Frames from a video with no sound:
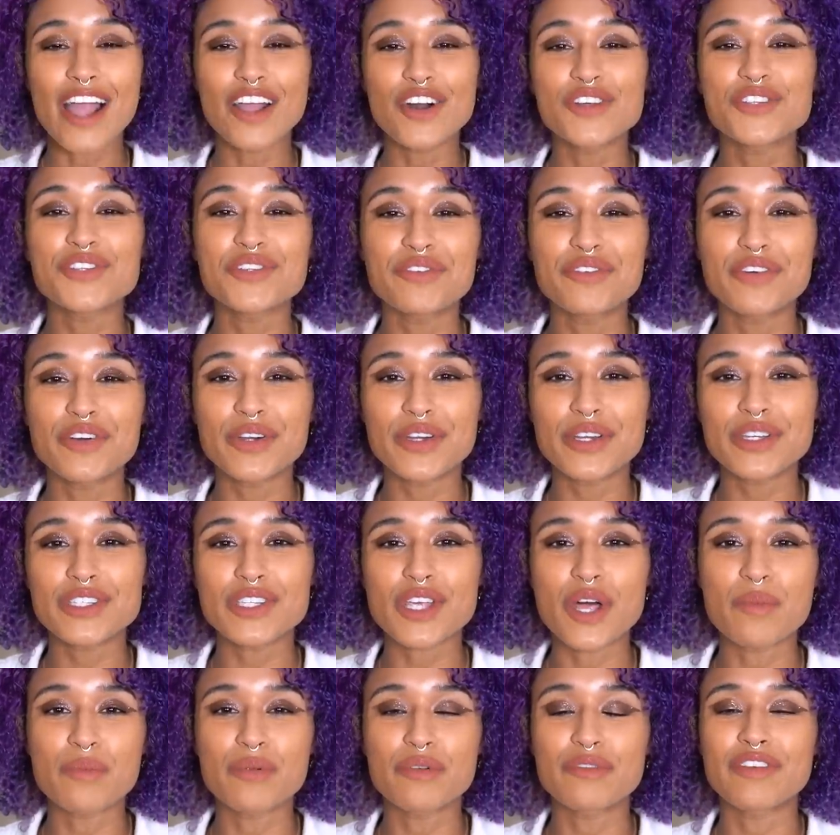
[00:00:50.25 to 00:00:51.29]
I also focus
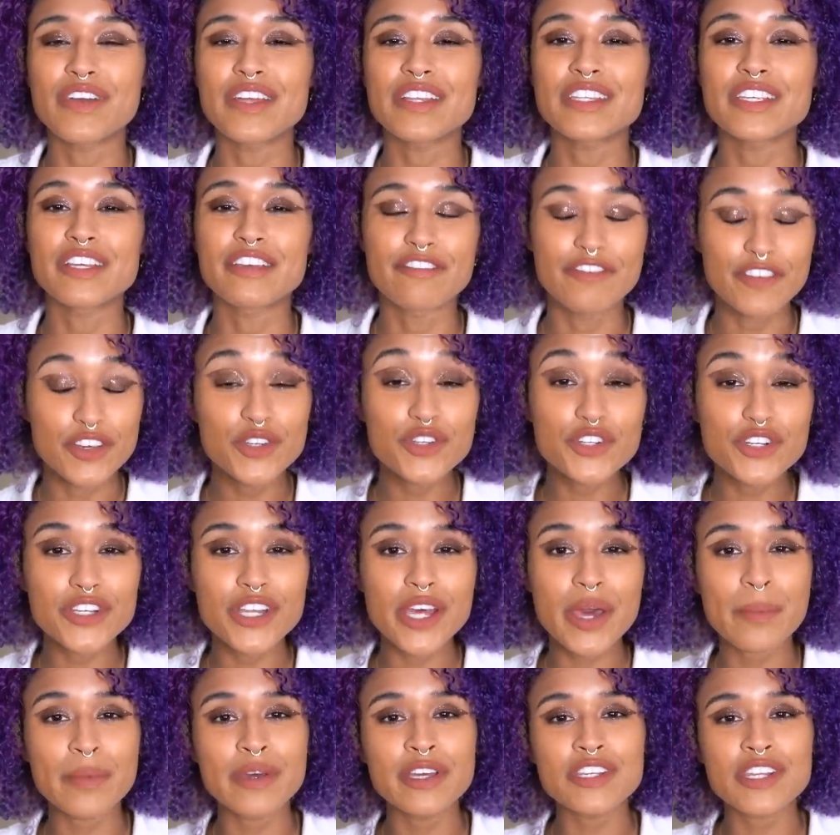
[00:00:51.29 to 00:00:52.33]
on preventing future
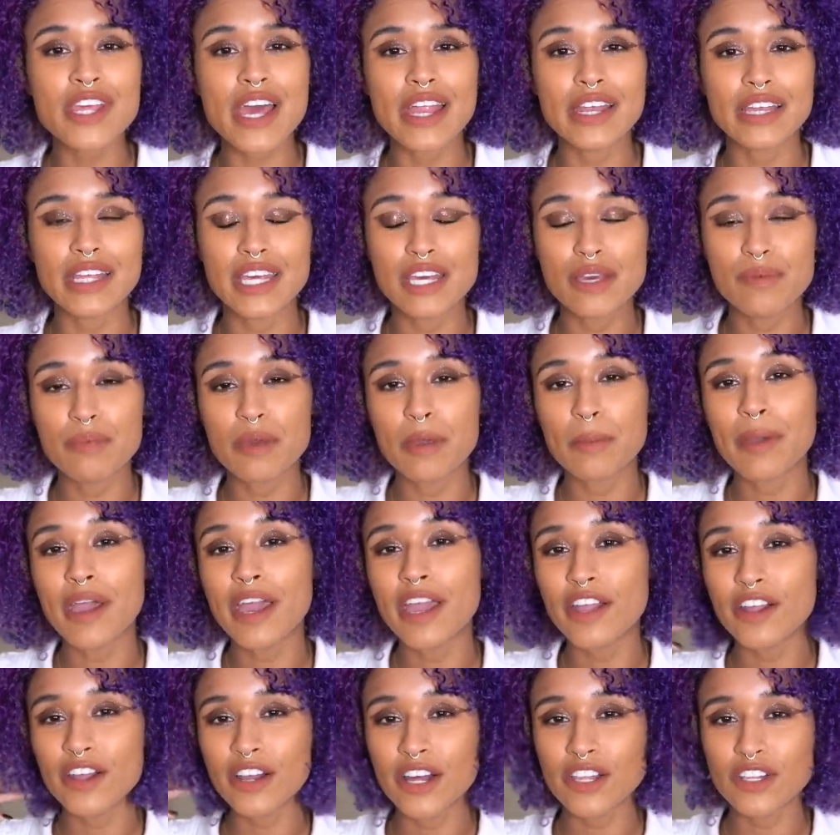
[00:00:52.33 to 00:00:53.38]
damage and keeping my
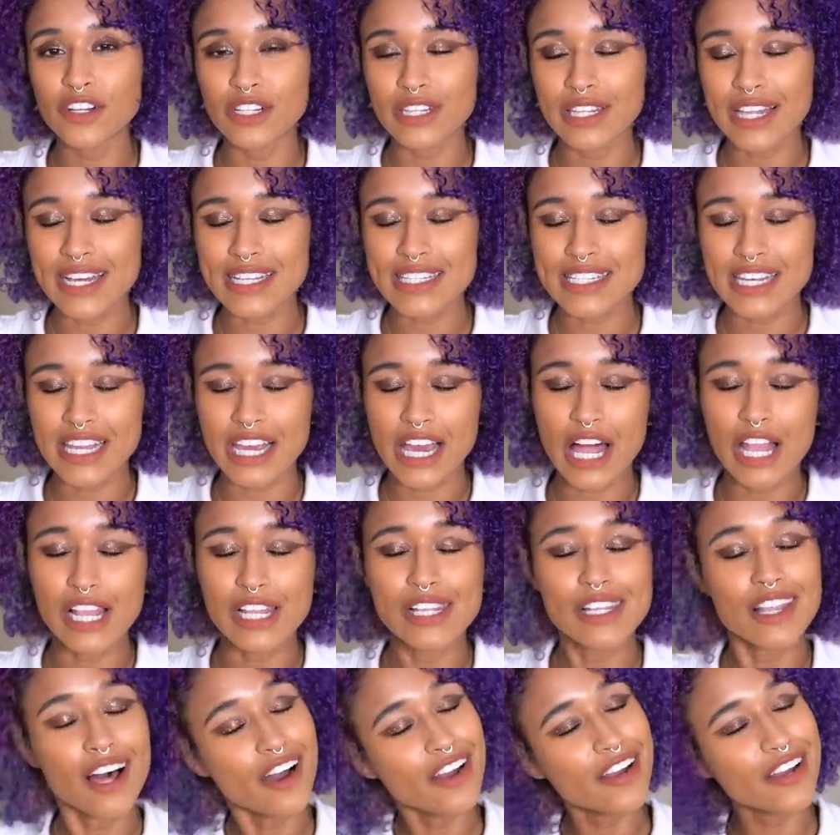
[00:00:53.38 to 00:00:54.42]
hair color lasting
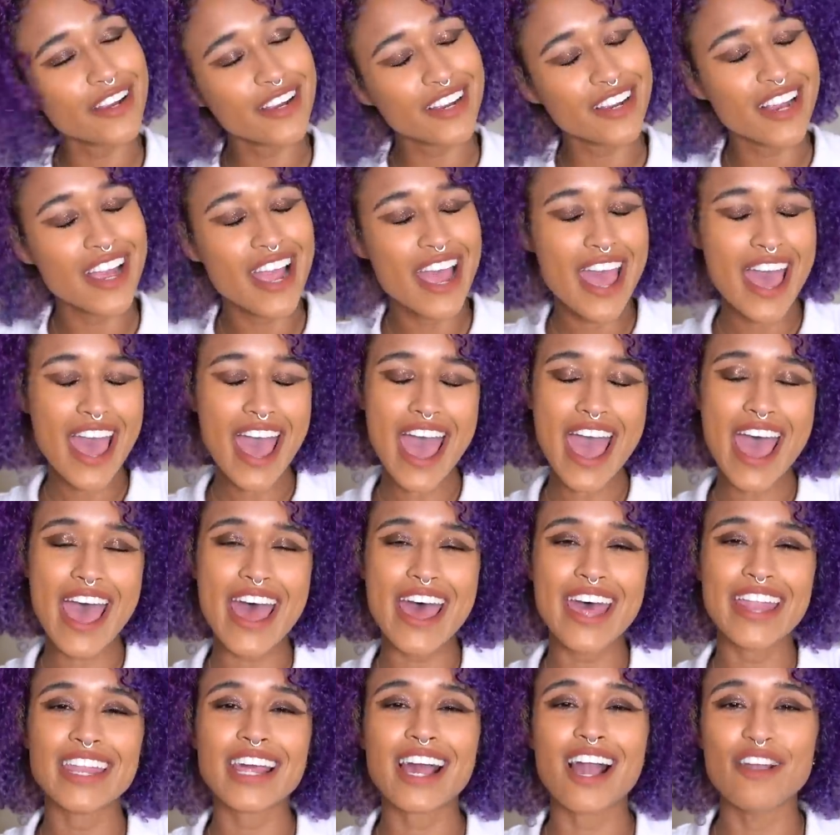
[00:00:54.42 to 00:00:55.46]
longer,
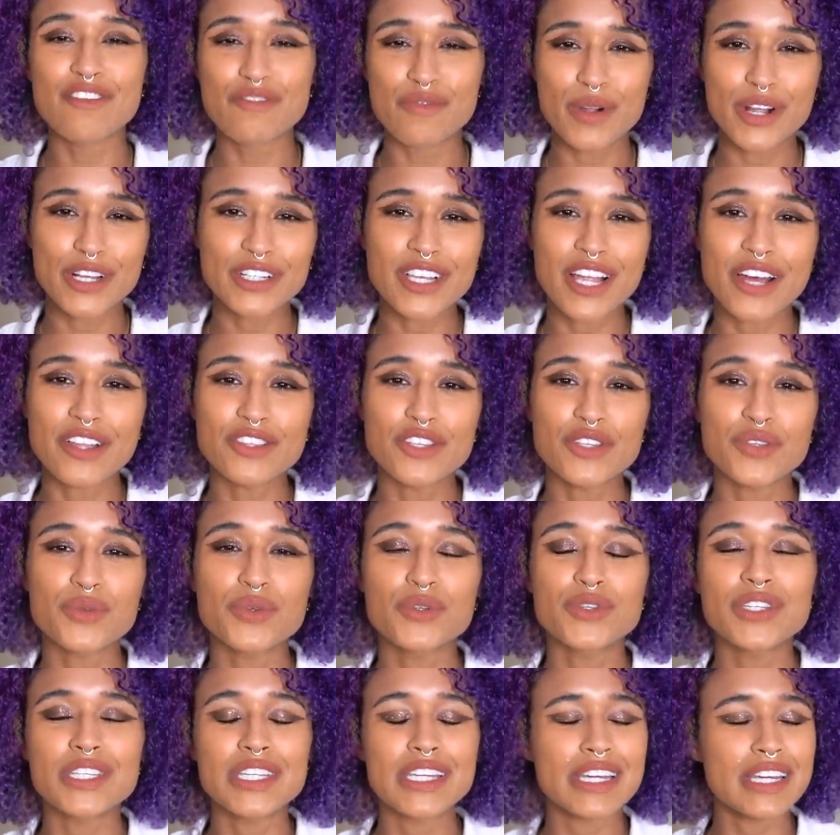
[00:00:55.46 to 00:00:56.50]
and I've worked on this
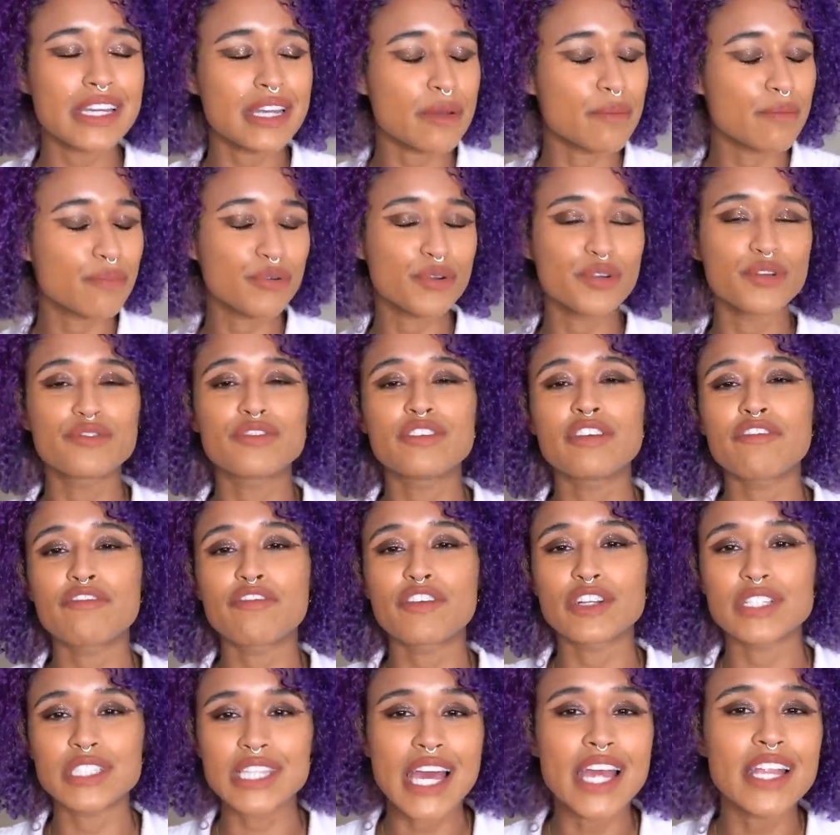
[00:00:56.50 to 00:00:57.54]
routine, improved it
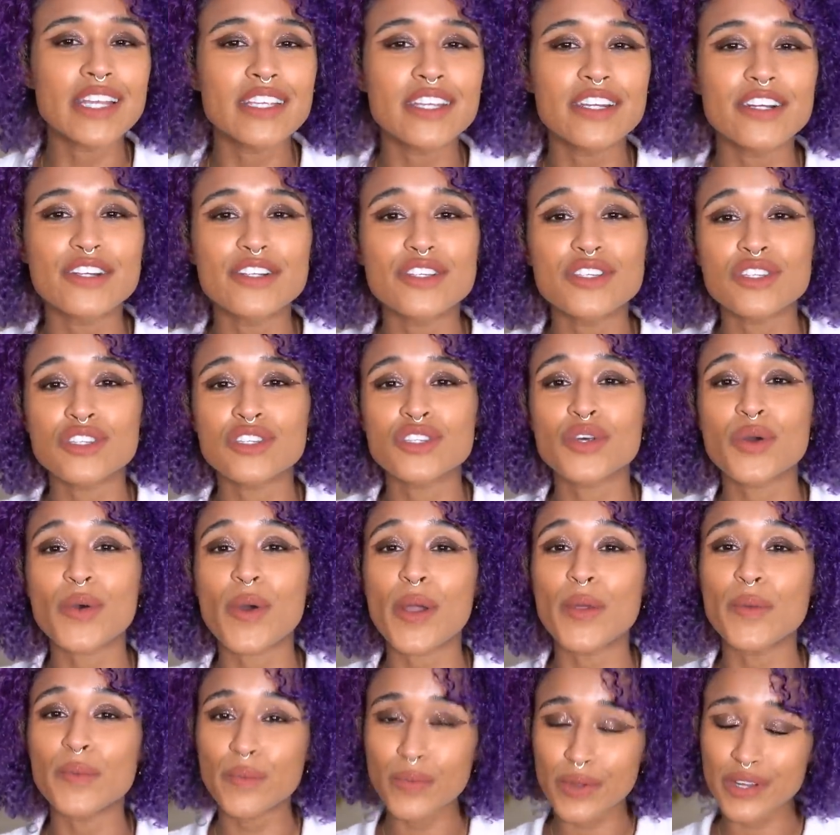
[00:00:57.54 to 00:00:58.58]
for 10 years, so
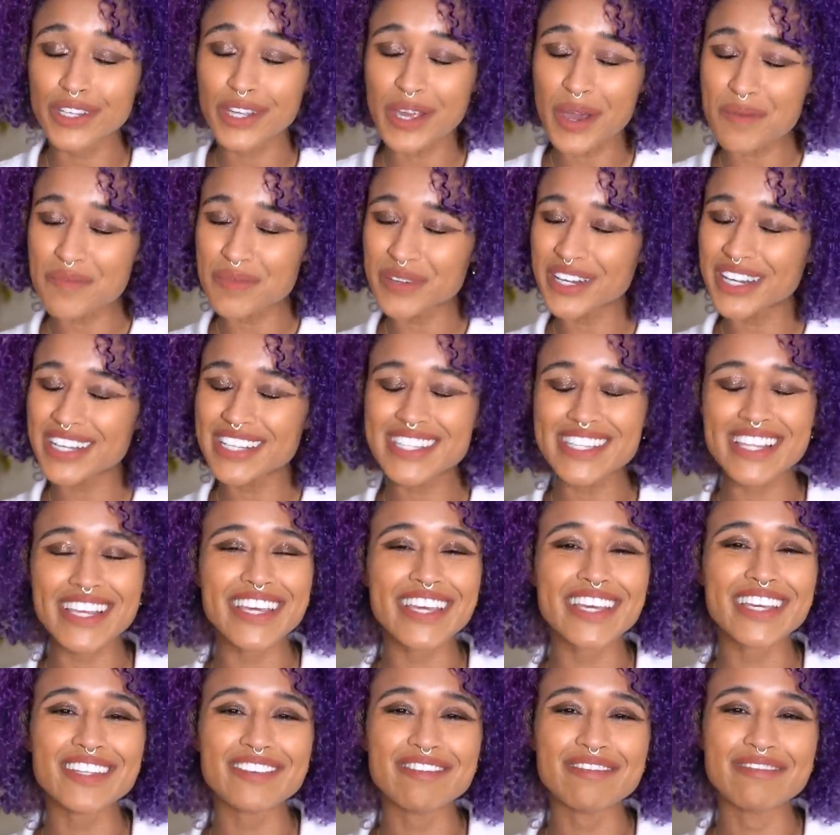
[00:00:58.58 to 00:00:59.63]
I really hope you guys
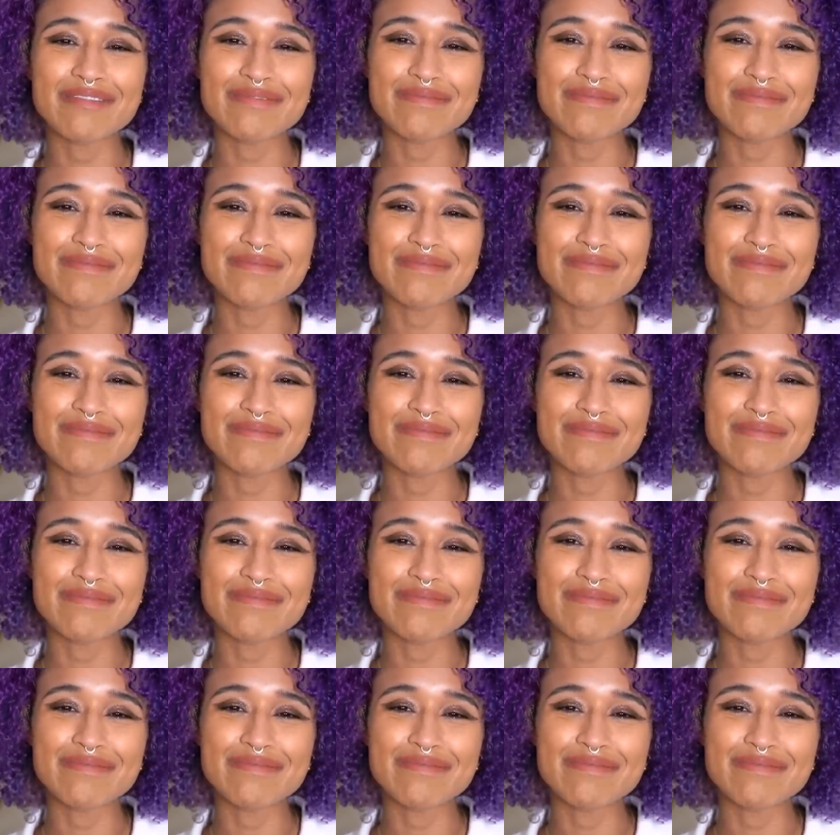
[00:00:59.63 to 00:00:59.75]
like it.